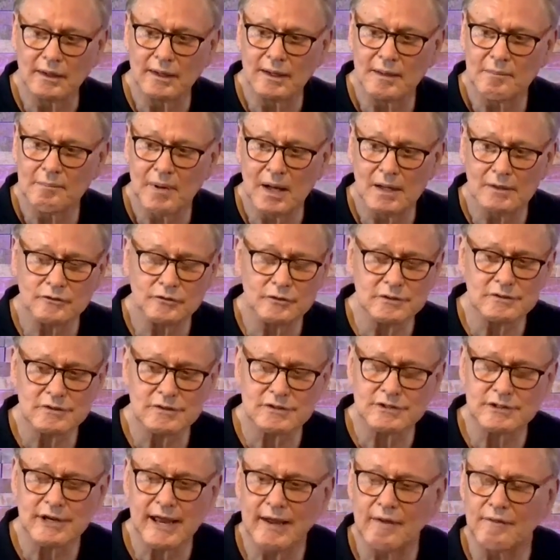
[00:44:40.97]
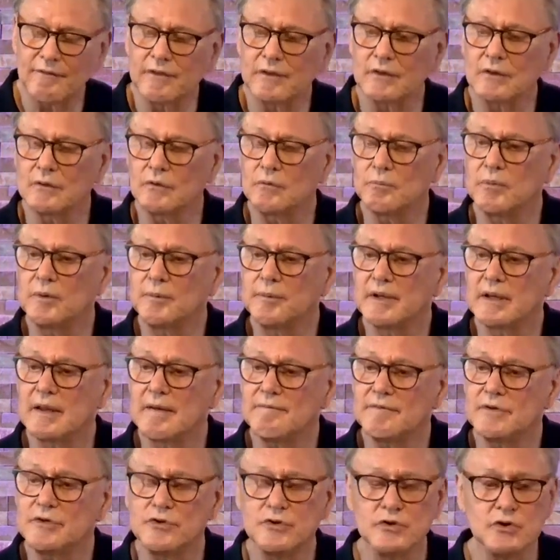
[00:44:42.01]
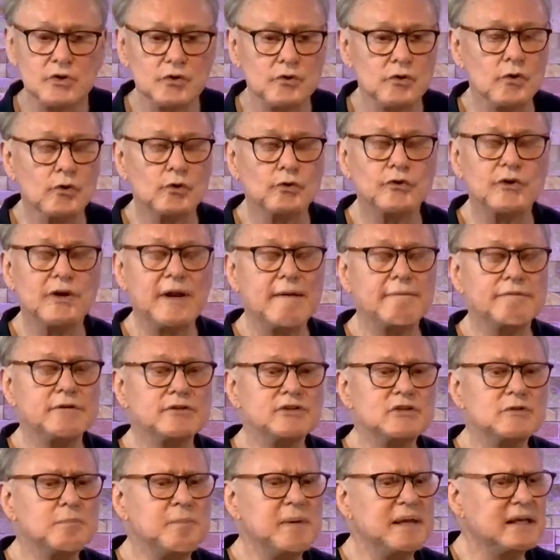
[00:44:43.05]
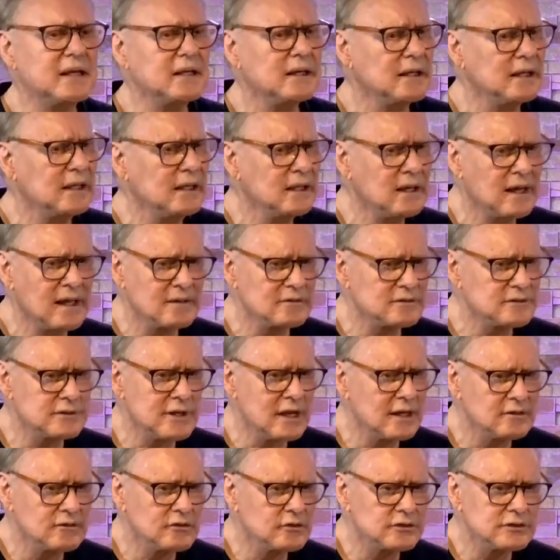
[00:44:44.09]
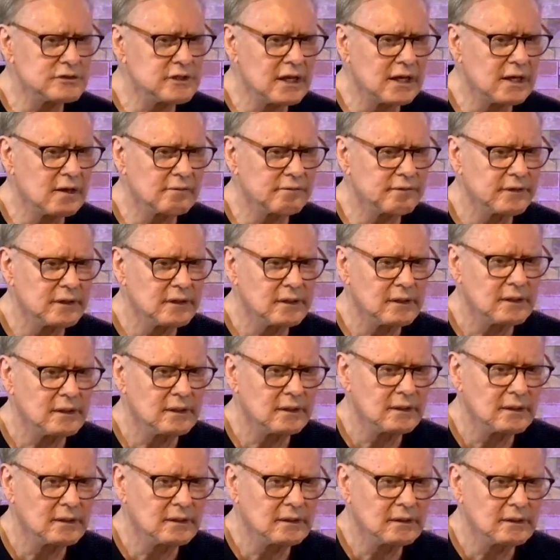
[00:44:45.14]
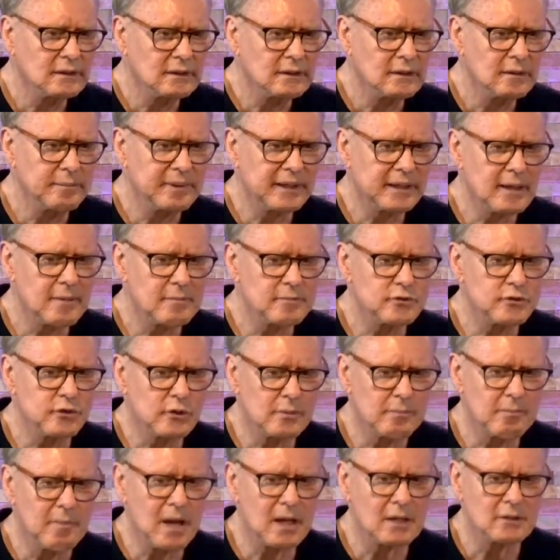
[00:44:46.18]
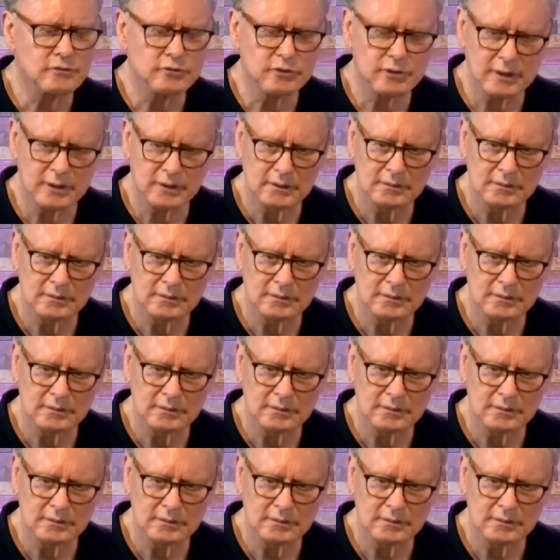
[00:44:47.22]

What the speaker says: And a mantra is a sound that will be given to you. You'll never speak it again outside yourself. It becomes your mantra.